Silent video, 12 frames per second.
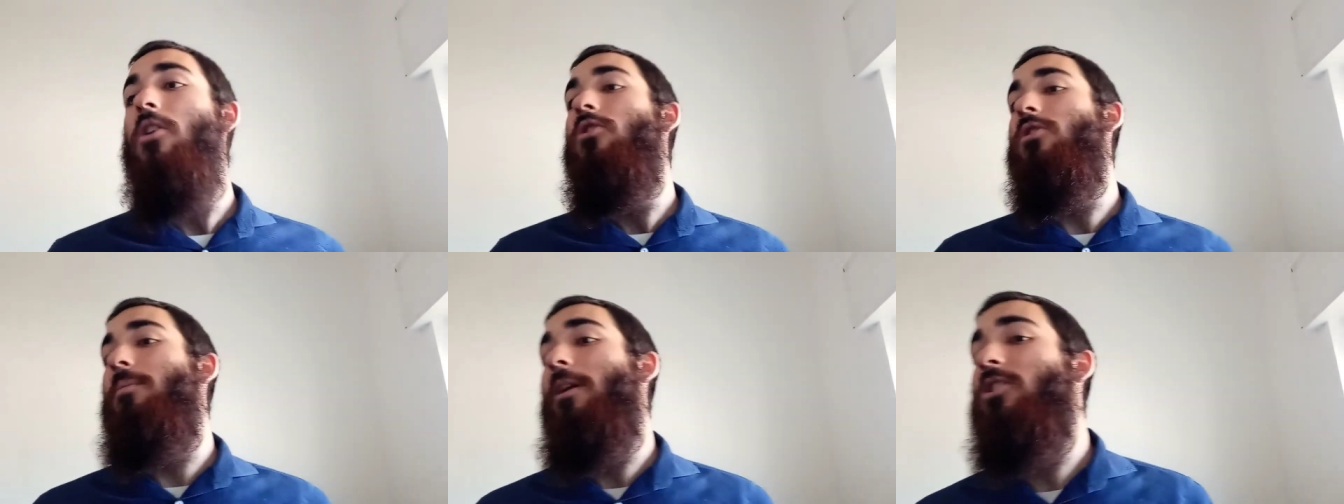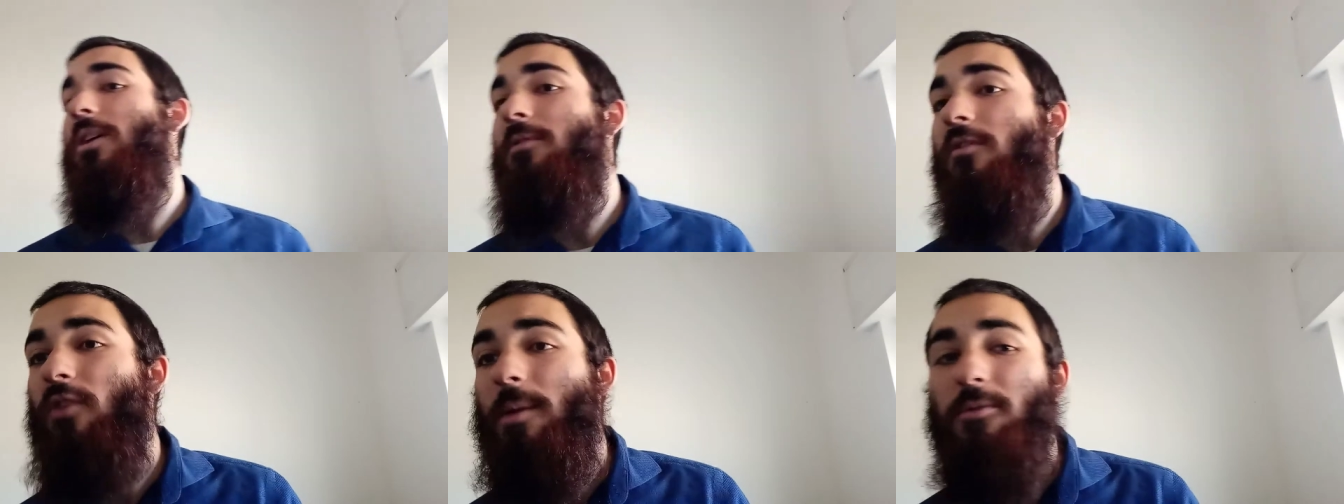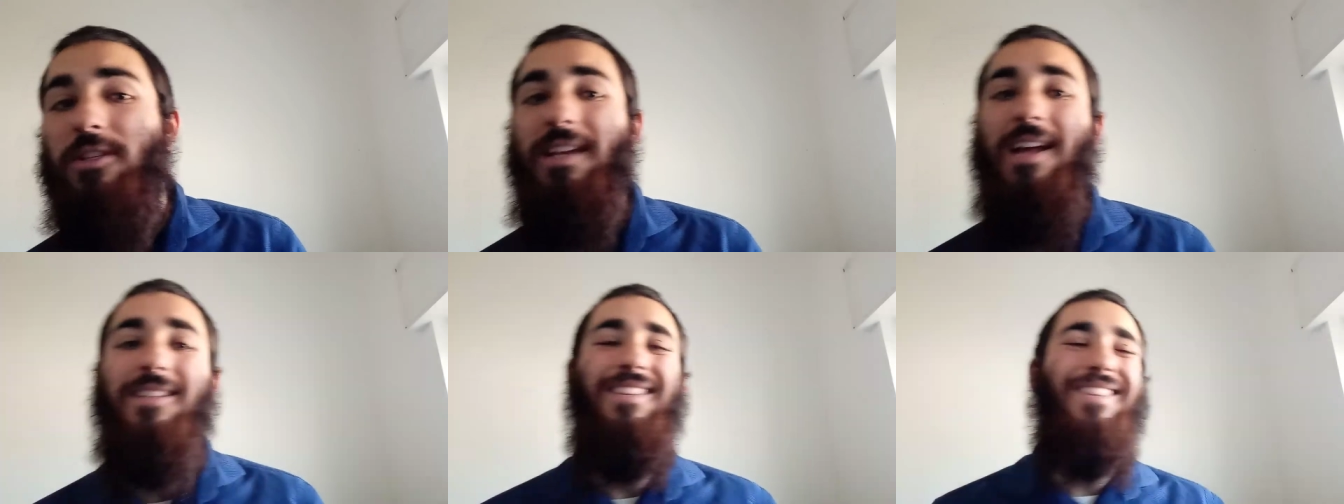So the Baal Shem Tov
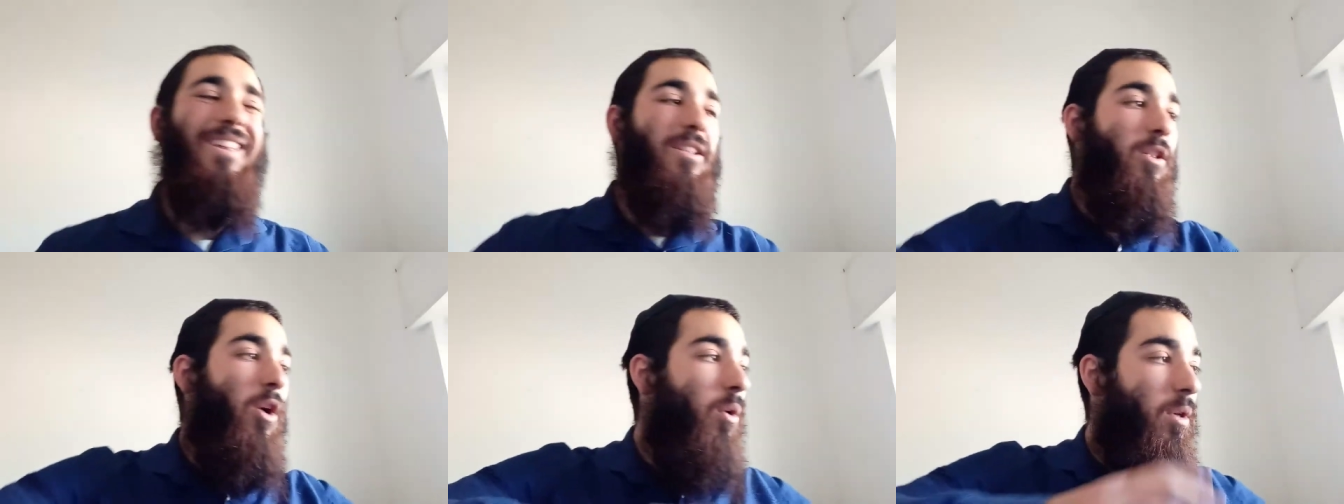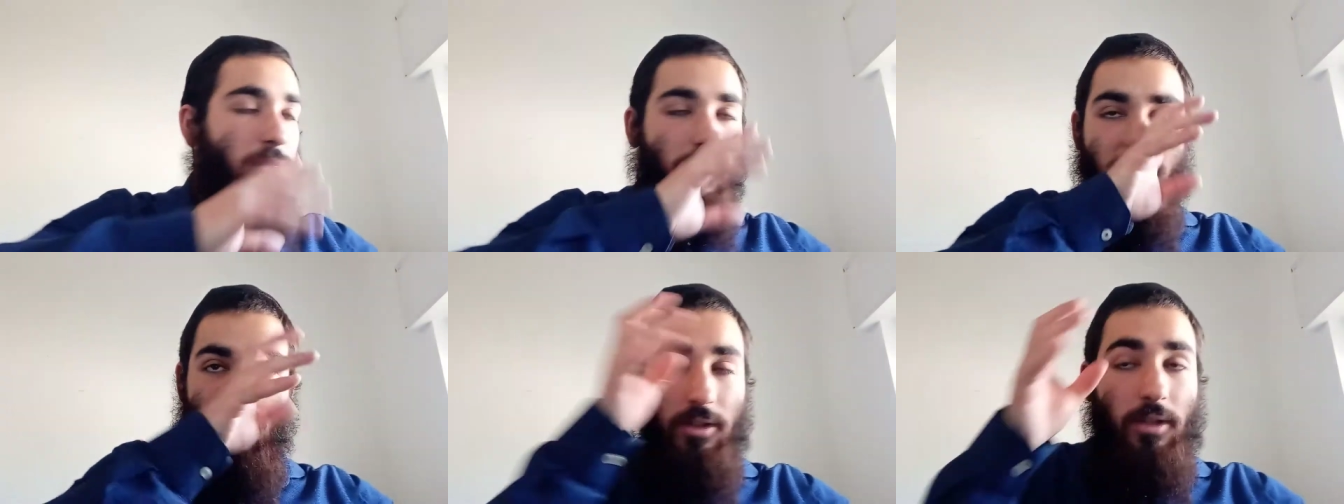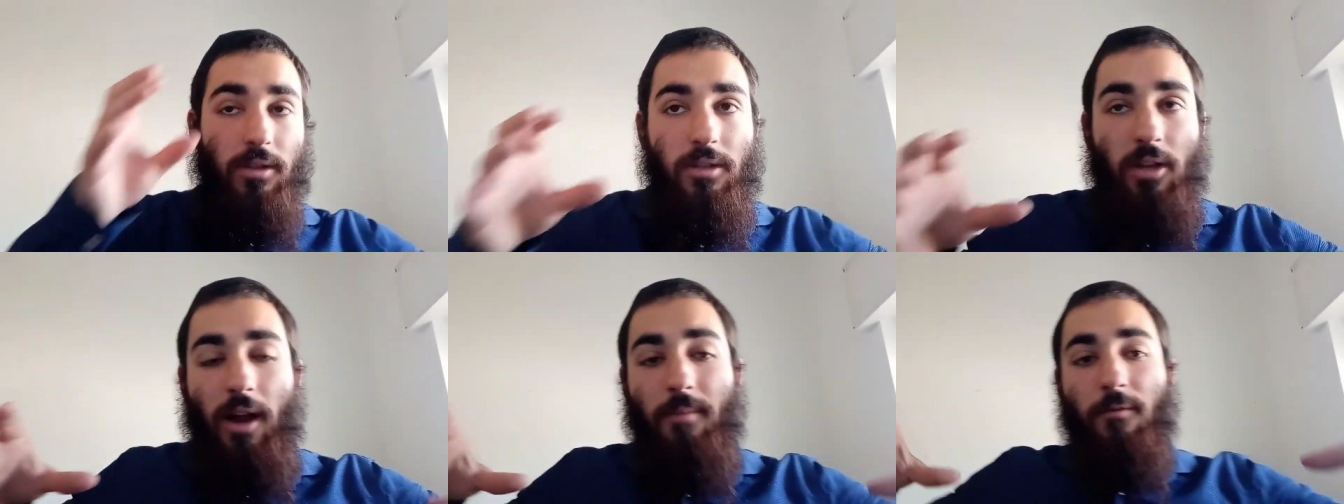represents the
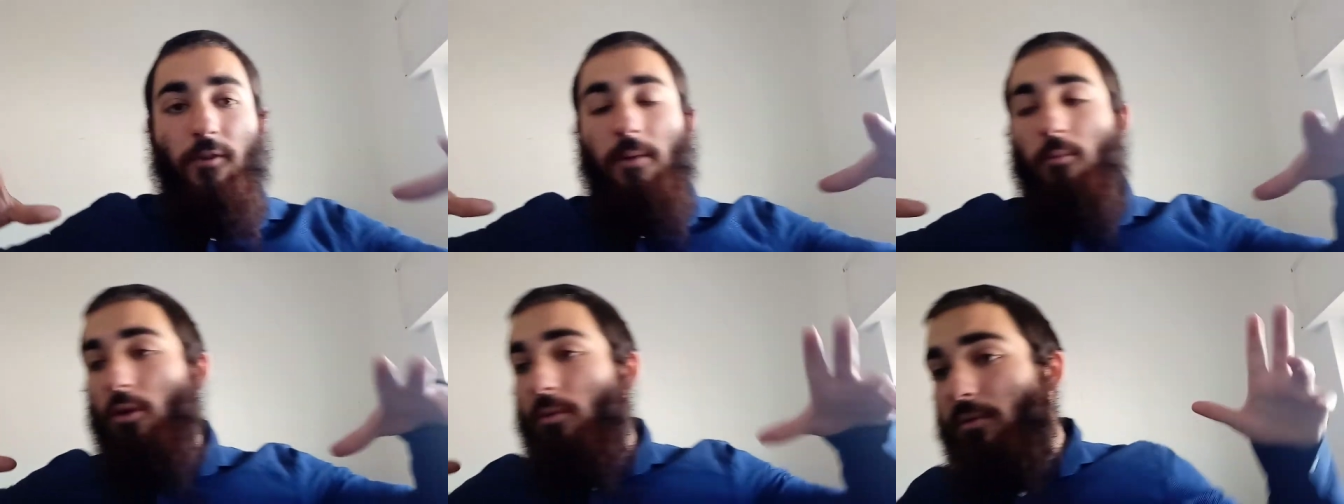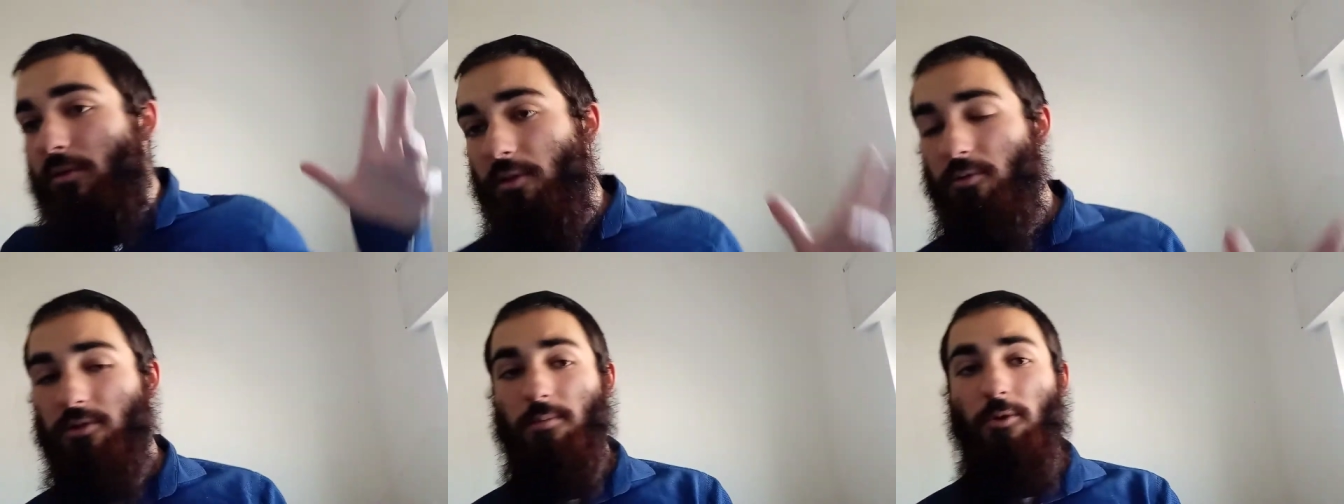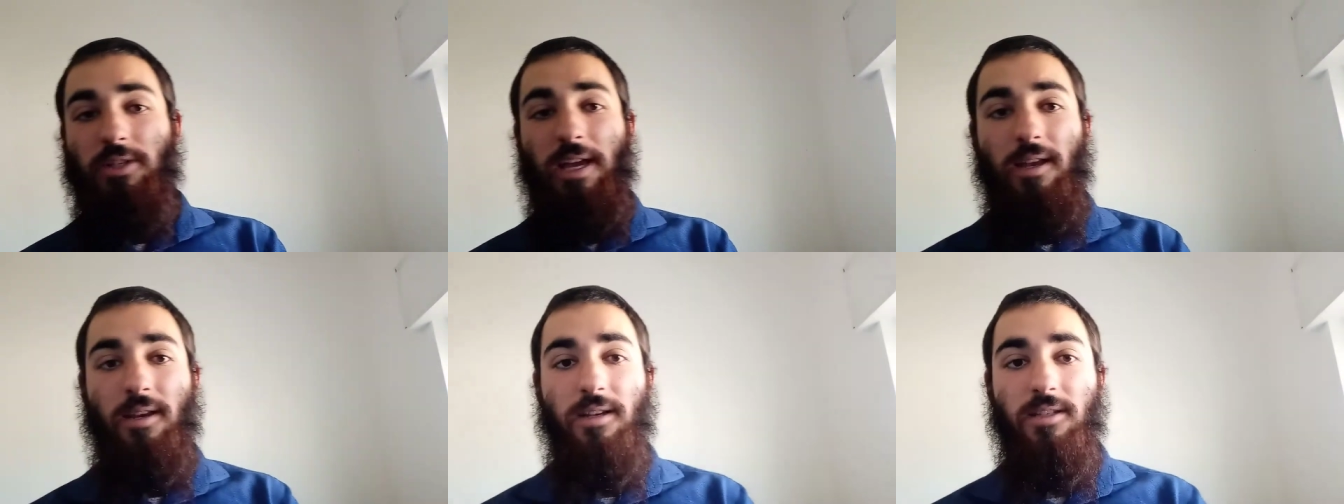time frame where there was the most
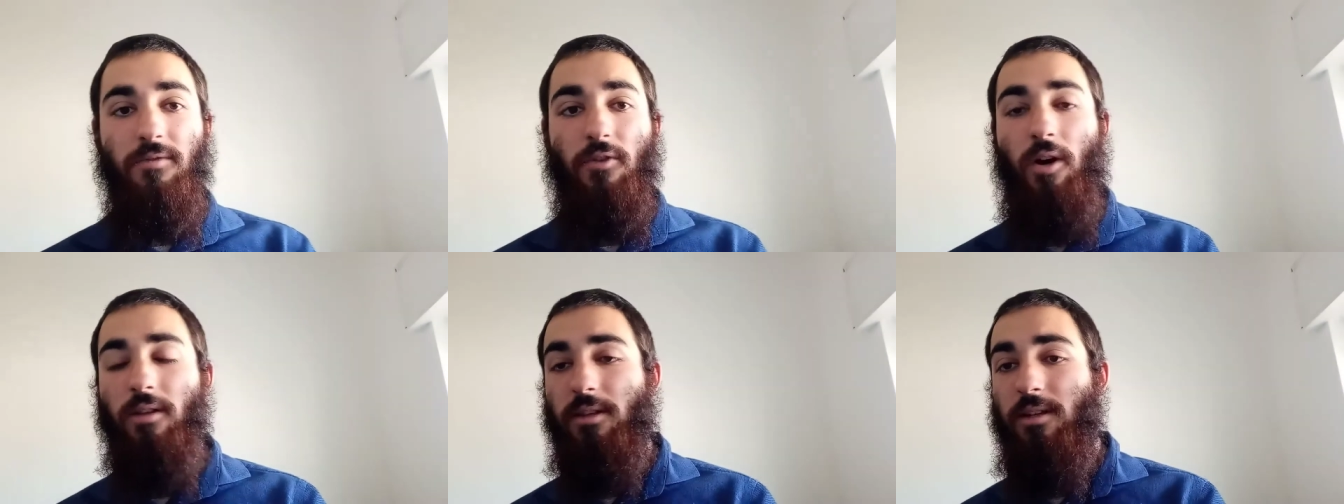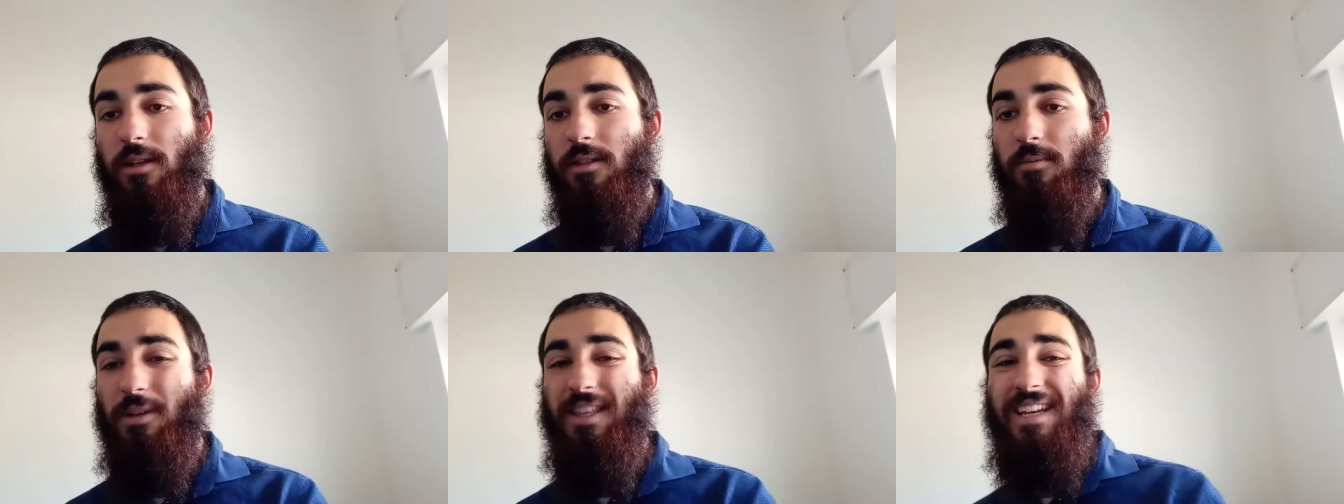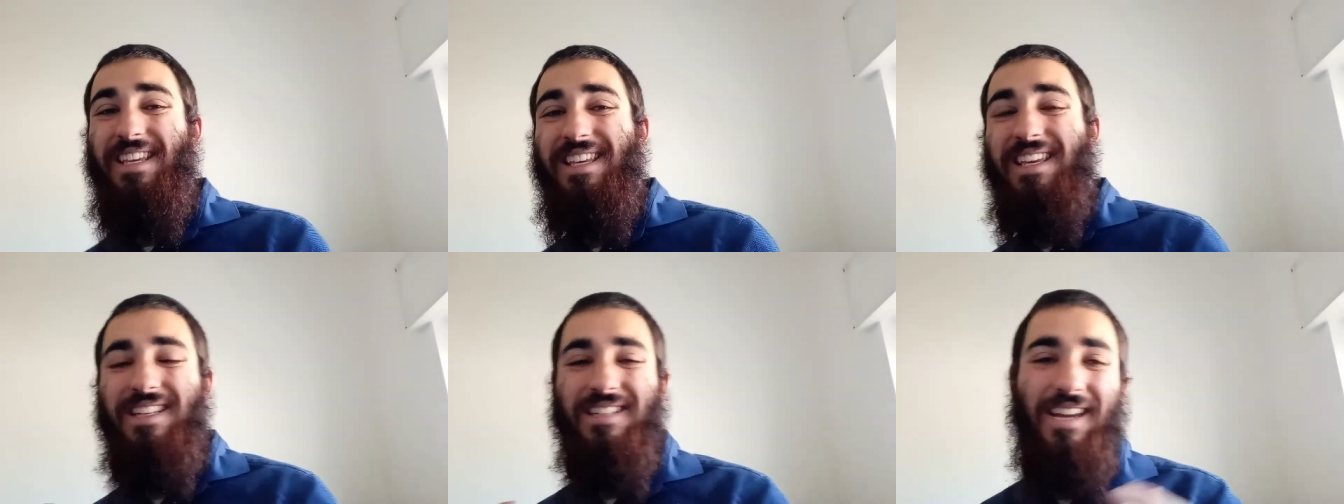hiddenness of godliness, but then
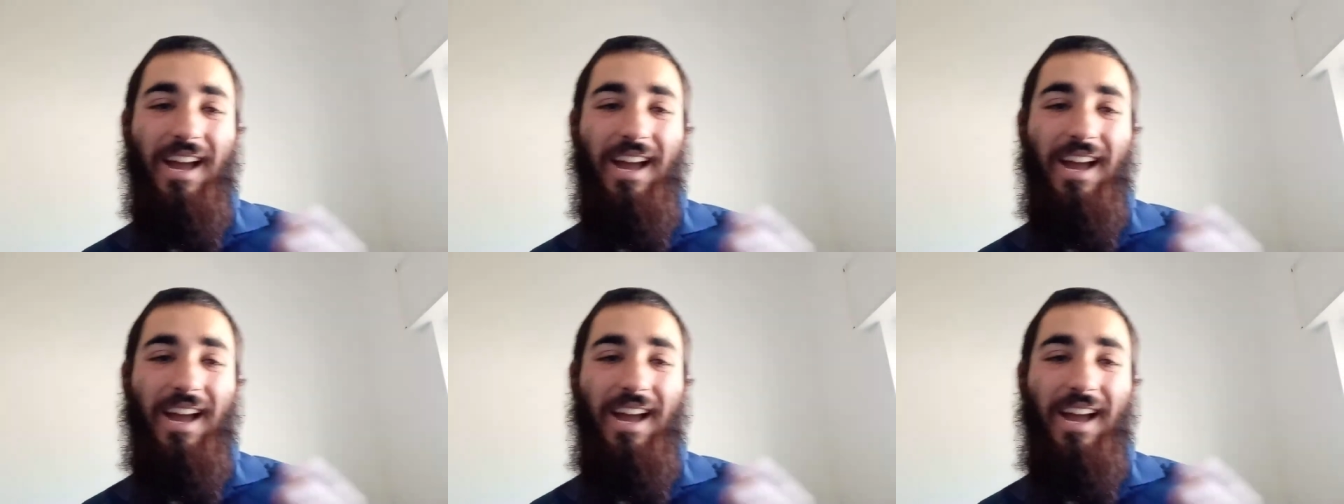he, to